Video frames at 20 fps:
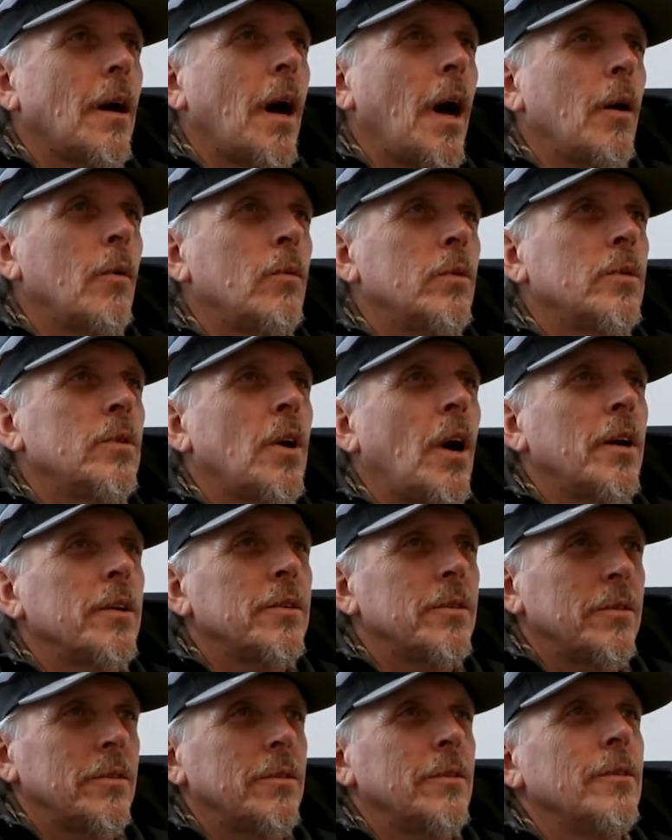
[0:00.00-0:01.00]
I would
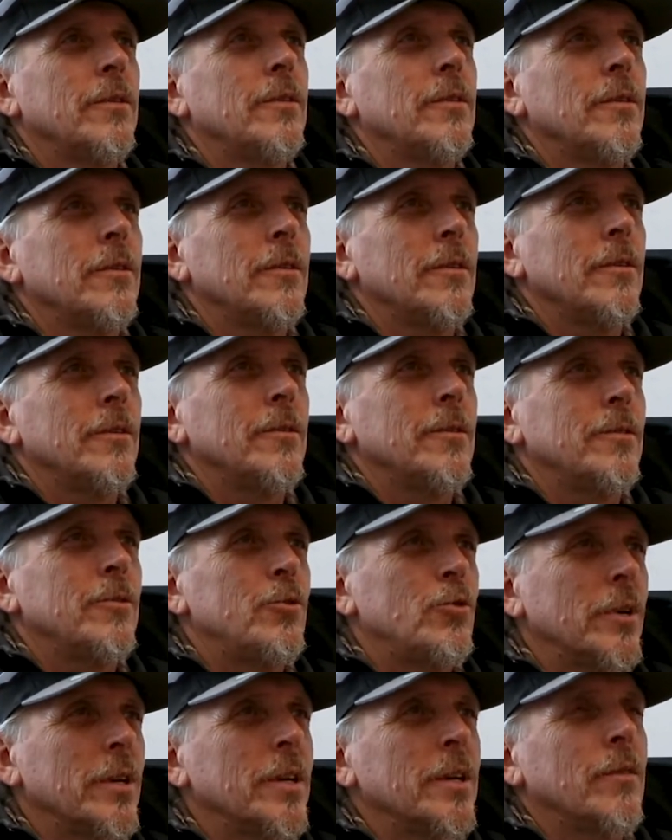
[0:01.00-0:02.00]
not
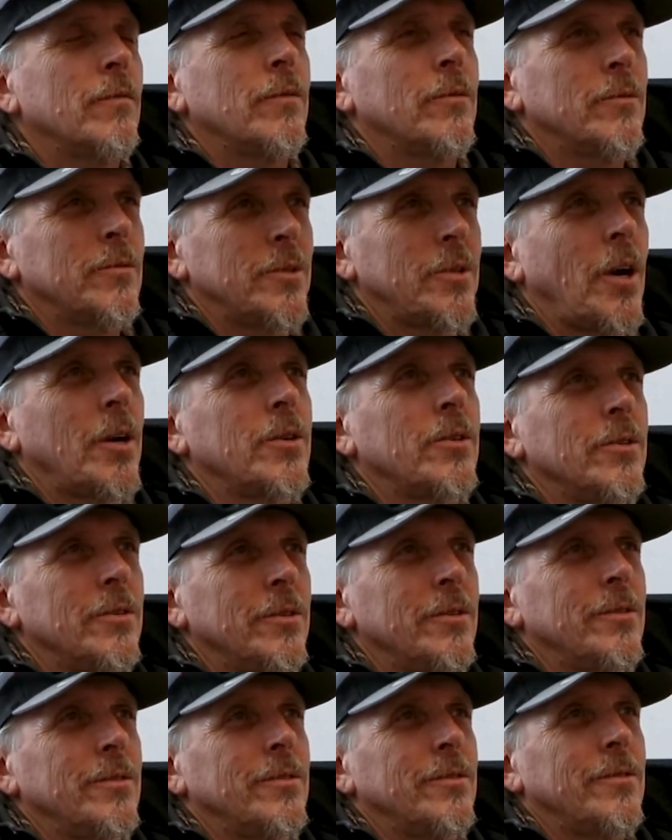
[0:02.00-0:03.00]
drink it if it was not
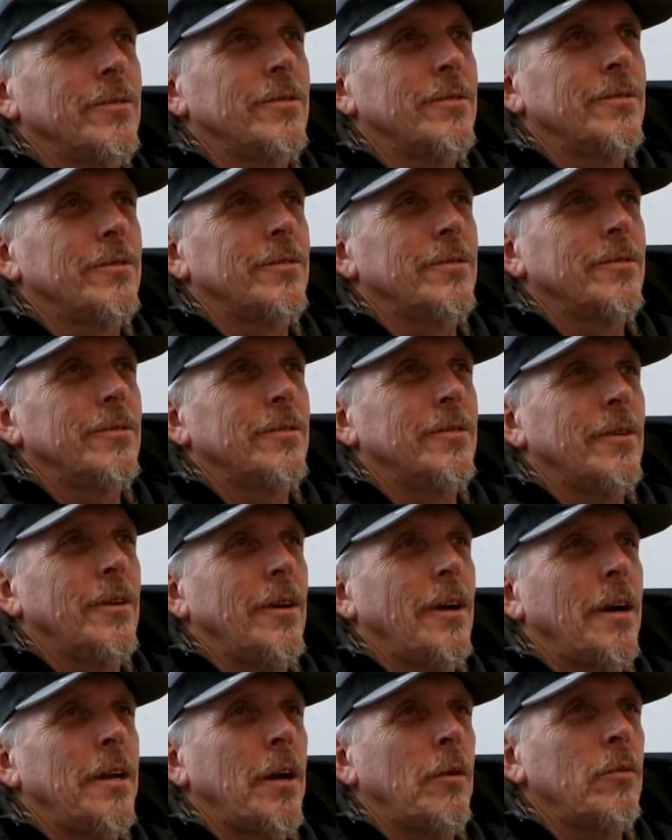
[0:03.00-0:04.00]
good,
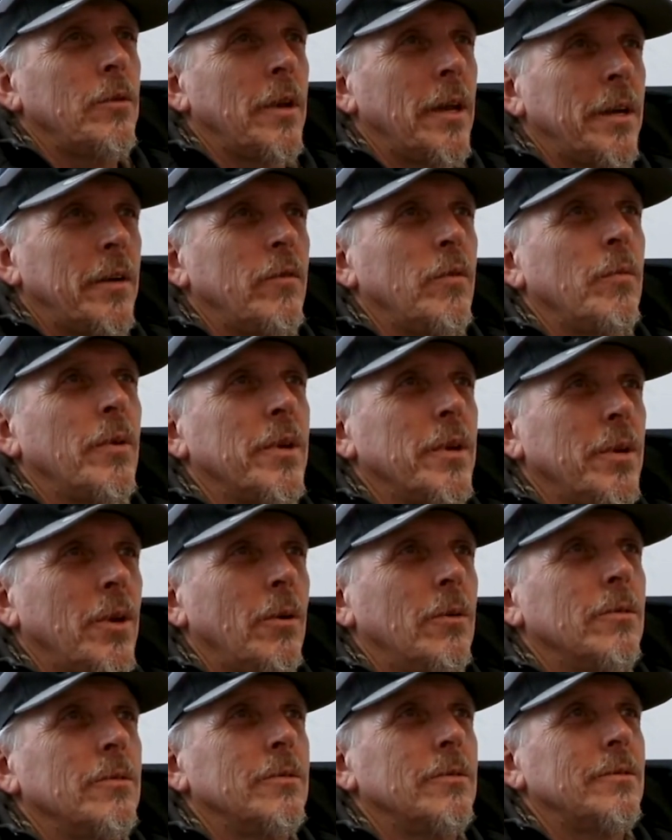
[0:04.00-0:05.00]
and I would let everybody
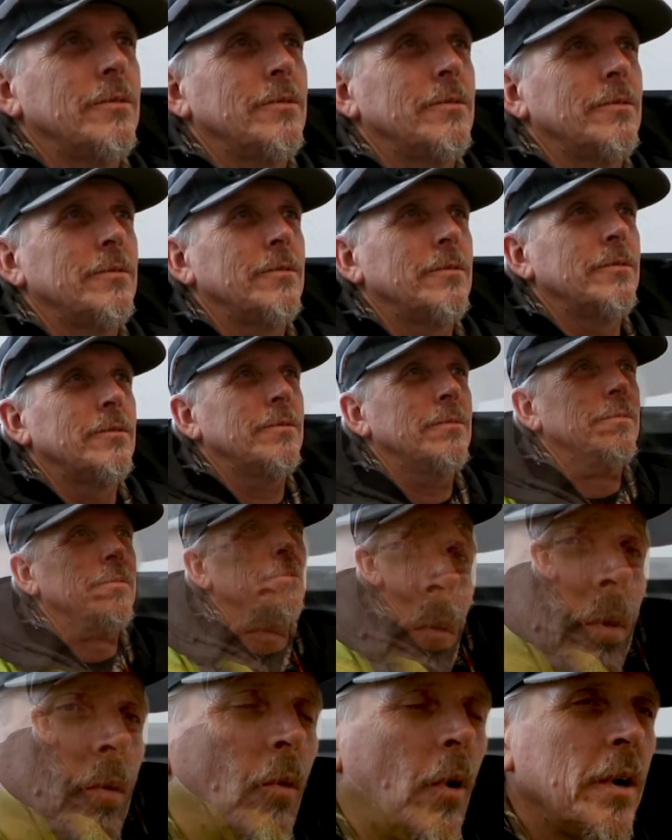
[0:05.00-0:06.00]
know.
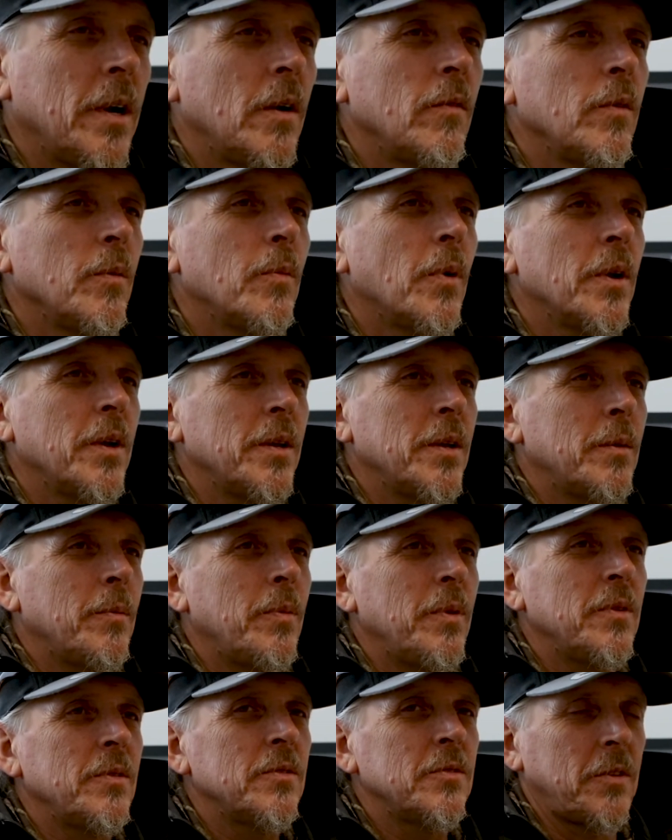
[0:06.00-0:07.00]
We want everybody to
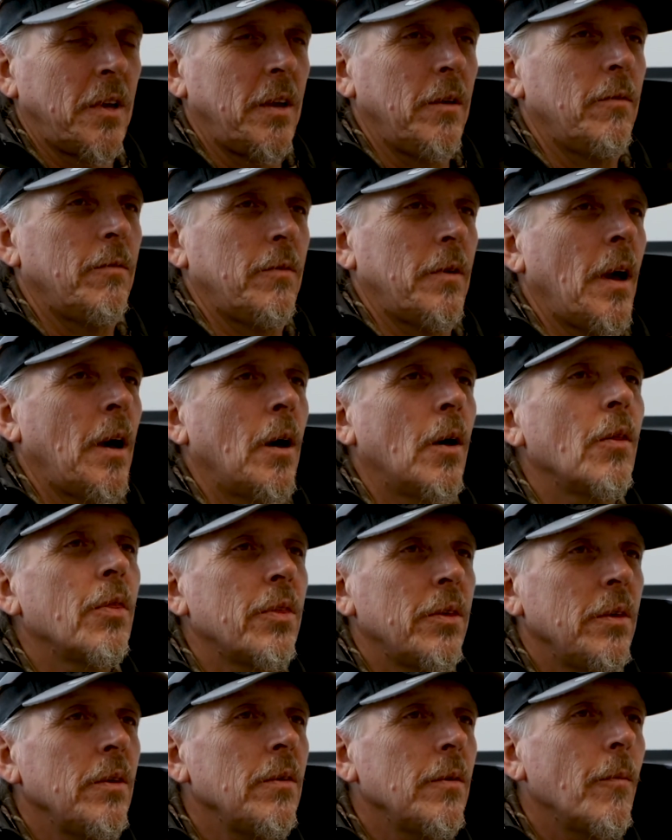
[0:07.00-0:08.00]
be safe,
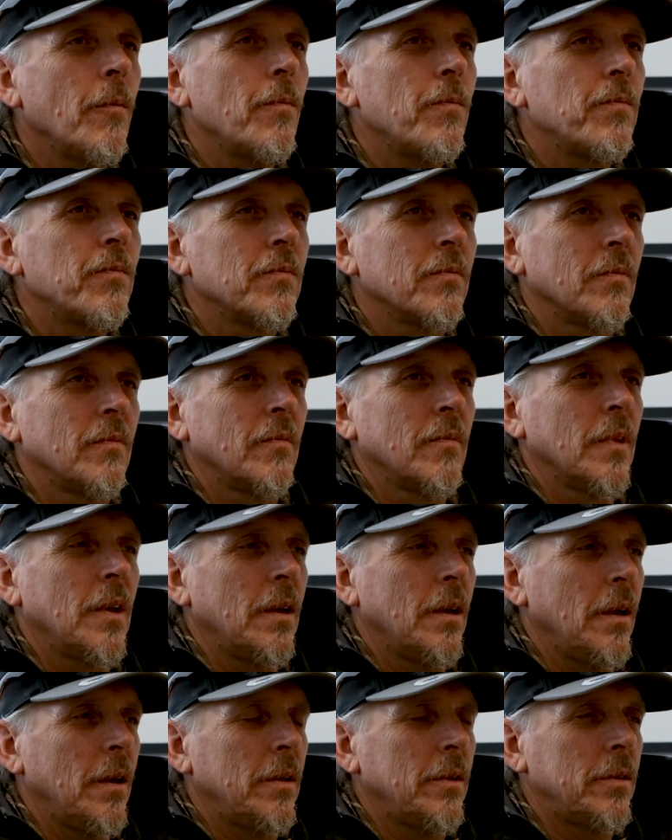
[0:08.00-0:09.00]
healthy,
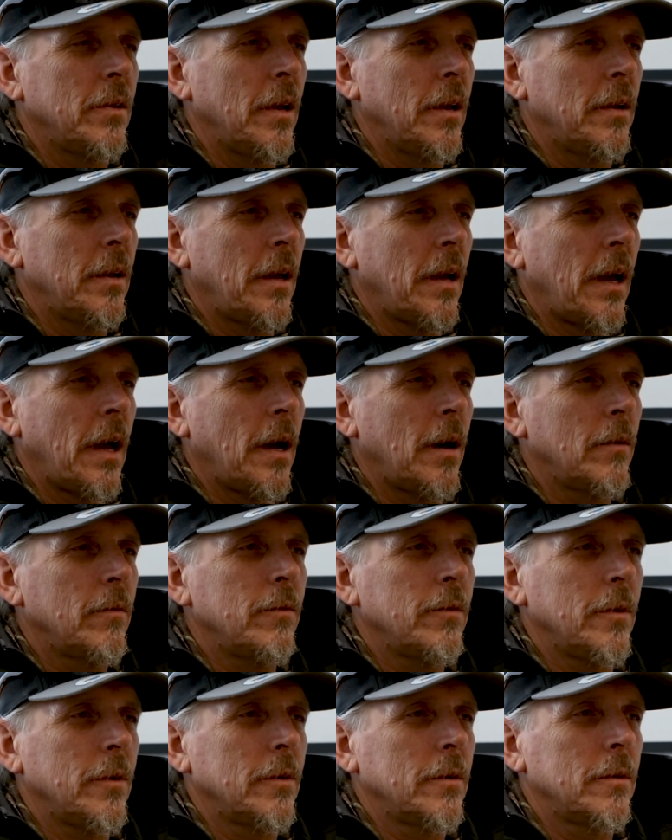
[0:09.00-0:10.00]
and
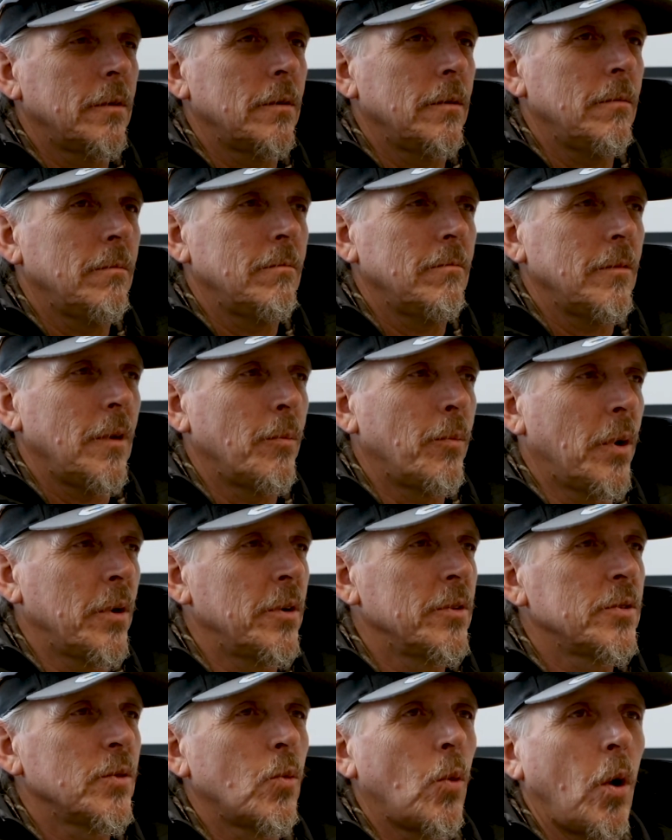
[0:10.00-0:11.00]
have
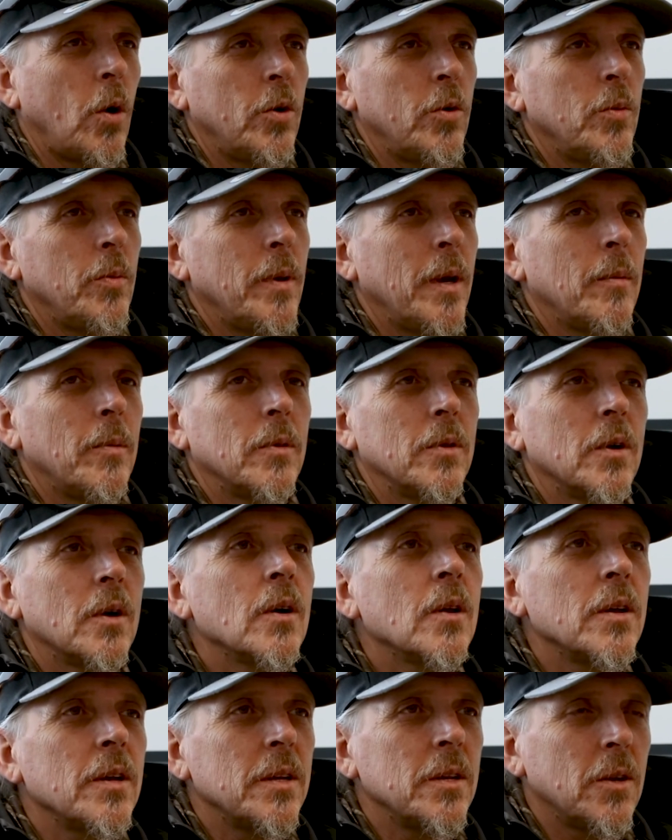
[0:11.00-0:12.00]
abundance of water to be able to
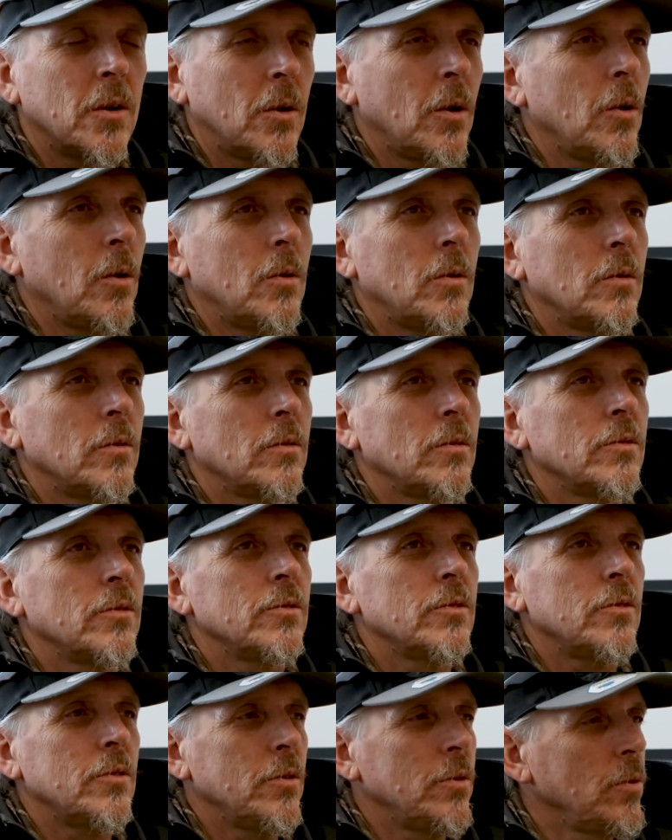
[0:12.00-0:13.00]
clean their
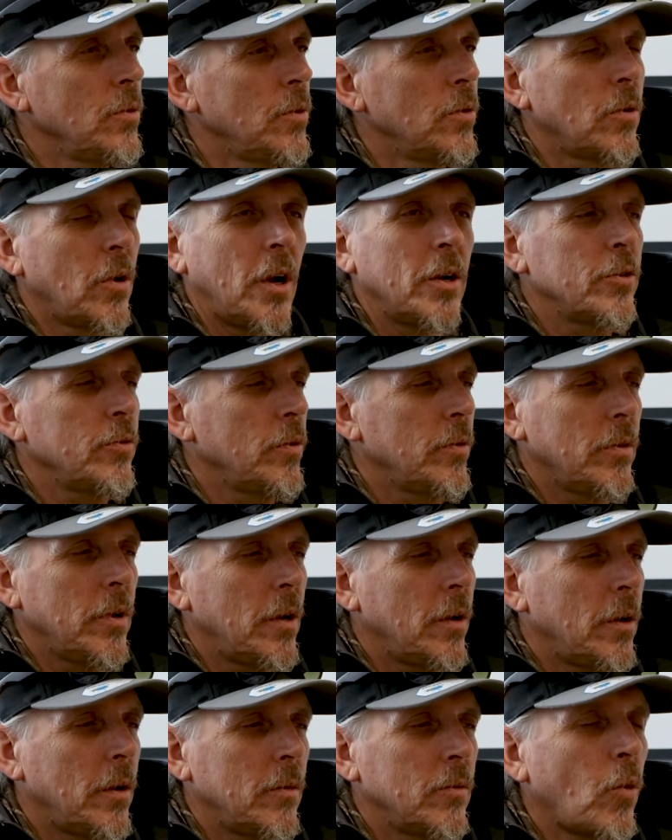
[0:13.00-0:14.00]
clothes, to do their laundry,
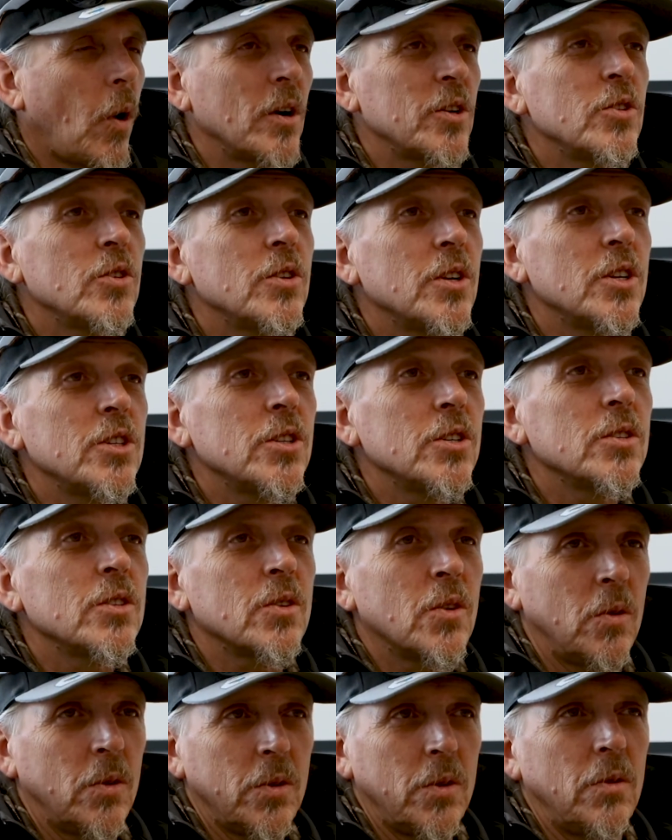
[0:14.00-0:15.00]
wash their dishes,
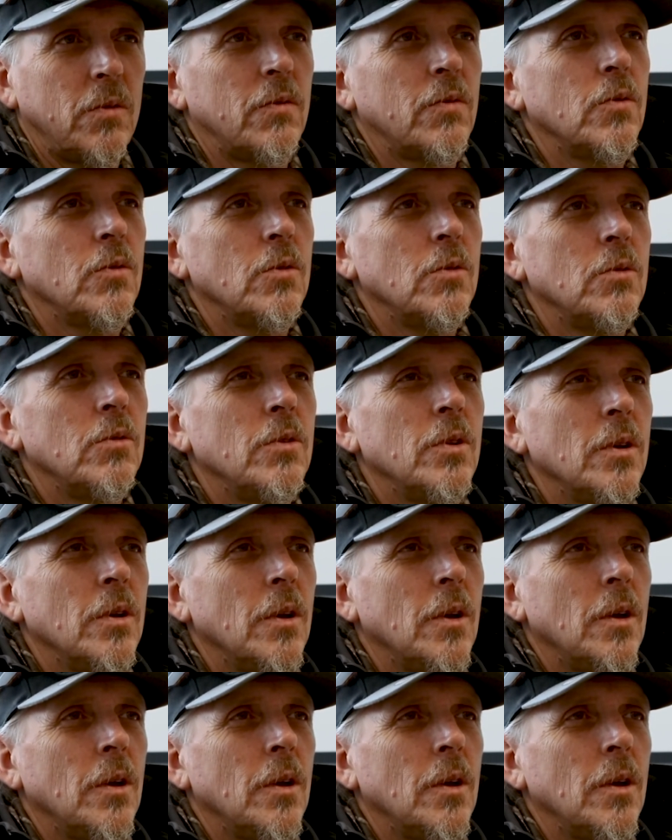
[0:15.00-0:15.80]
cook their food,